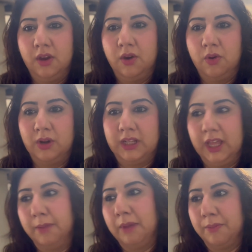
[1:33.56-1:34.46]
or
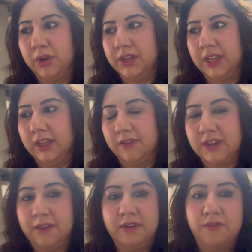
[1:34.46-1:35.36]
claim my birthday gift.
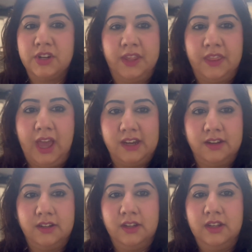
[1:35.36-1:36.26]
I've never done that,
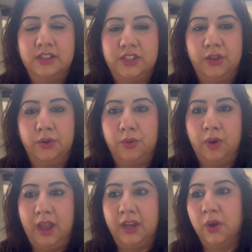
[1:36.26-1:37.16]
so
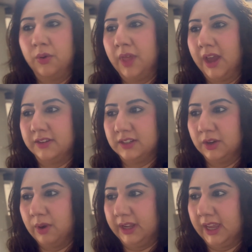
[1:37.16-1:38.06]
I know that, you know,
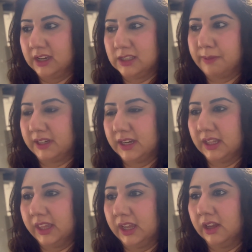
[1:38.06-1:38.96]
I can't expect
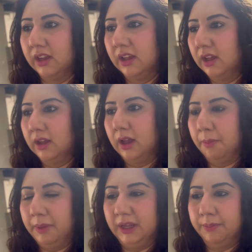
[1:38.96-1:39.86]
anything, a
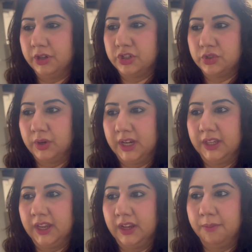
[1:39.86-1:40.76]
big purchase or
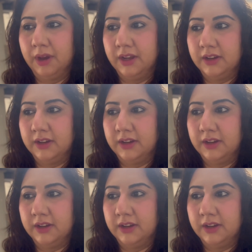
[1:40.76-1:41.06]
anything, but